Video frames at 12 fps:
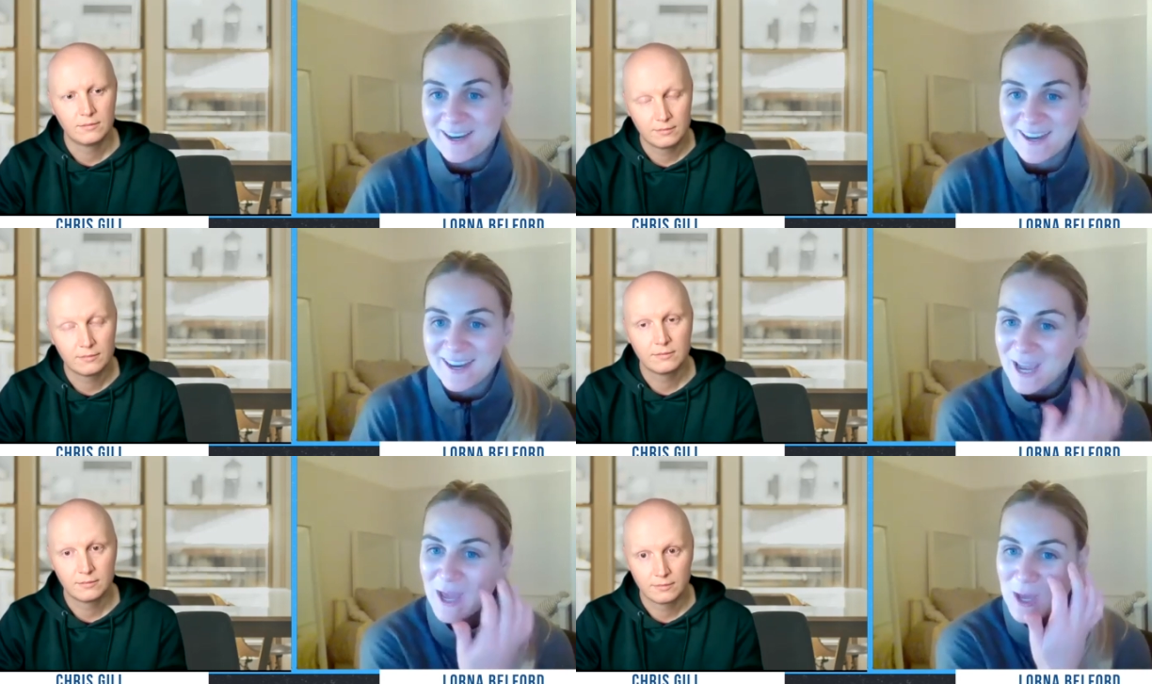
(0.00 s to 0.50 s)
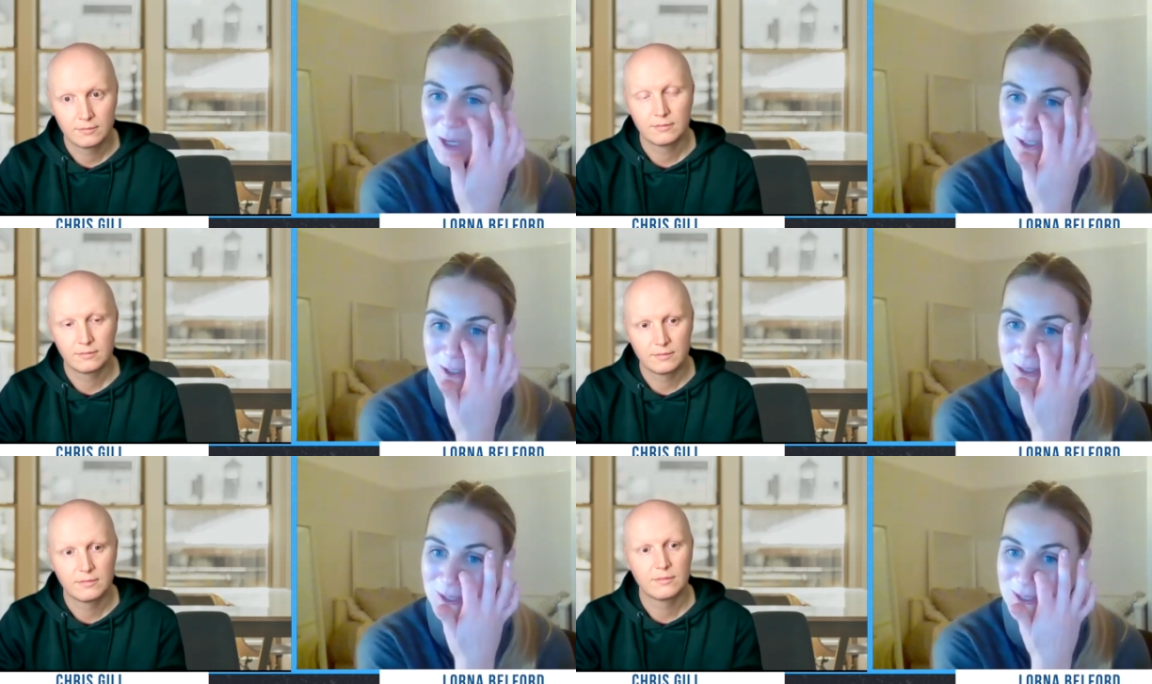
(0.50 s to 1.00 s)
Speaker 1: Like
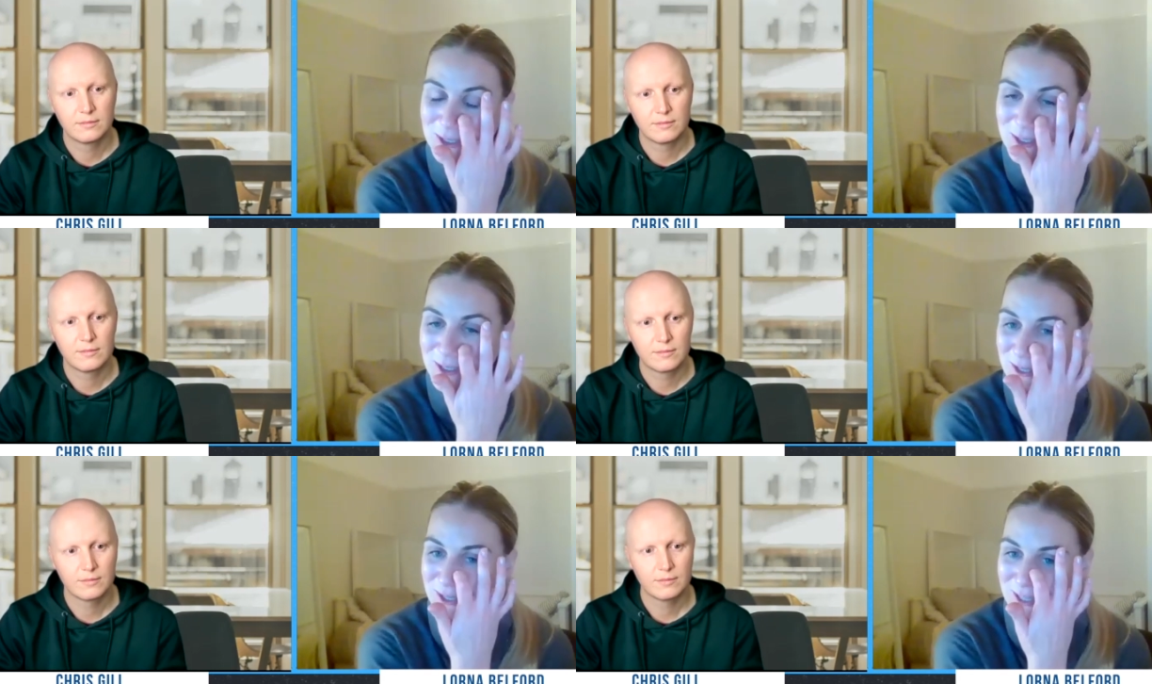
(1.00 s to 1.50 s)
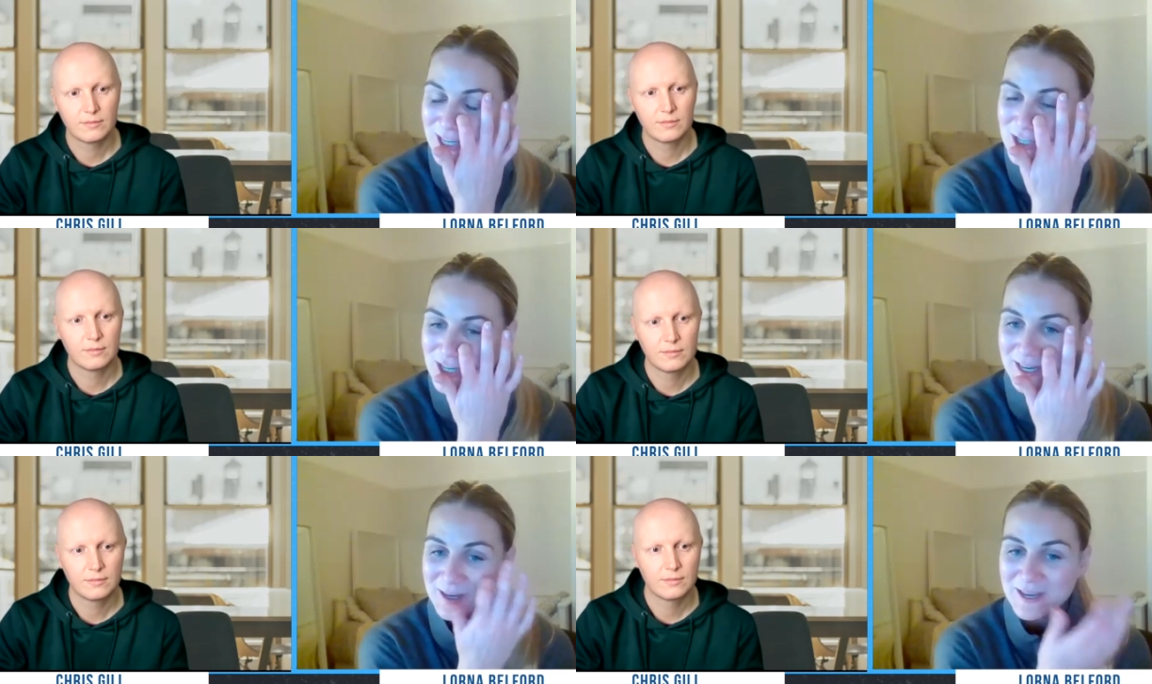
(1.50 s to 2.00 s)
you can
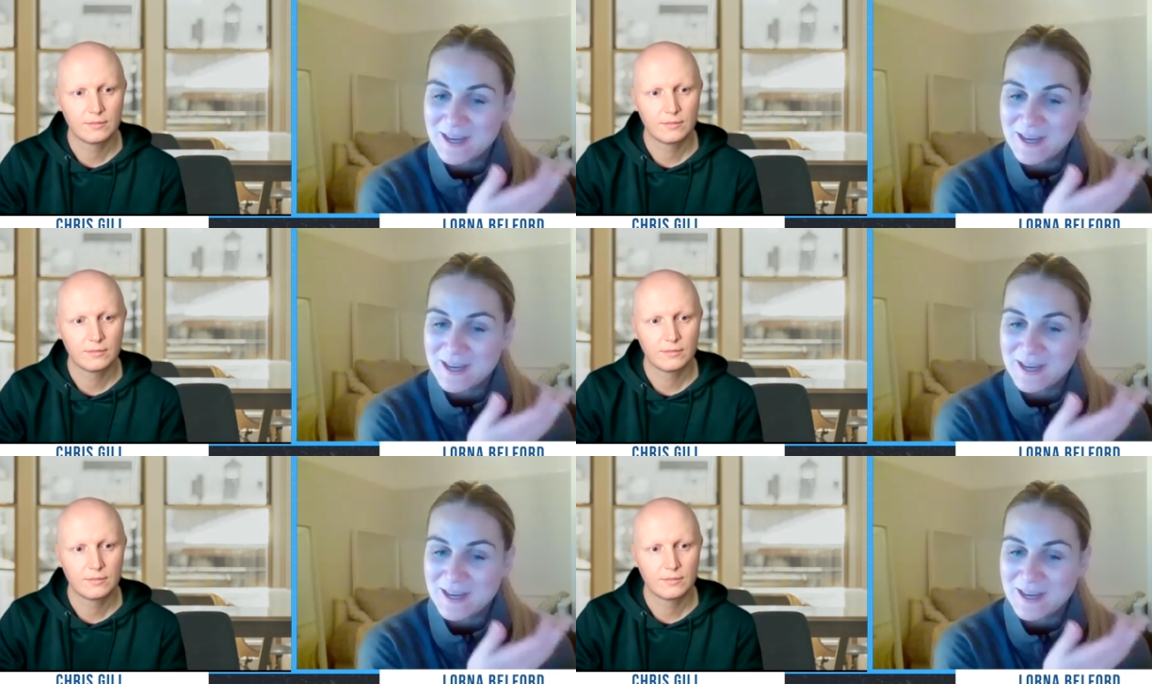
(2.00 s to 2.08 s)
literally in a,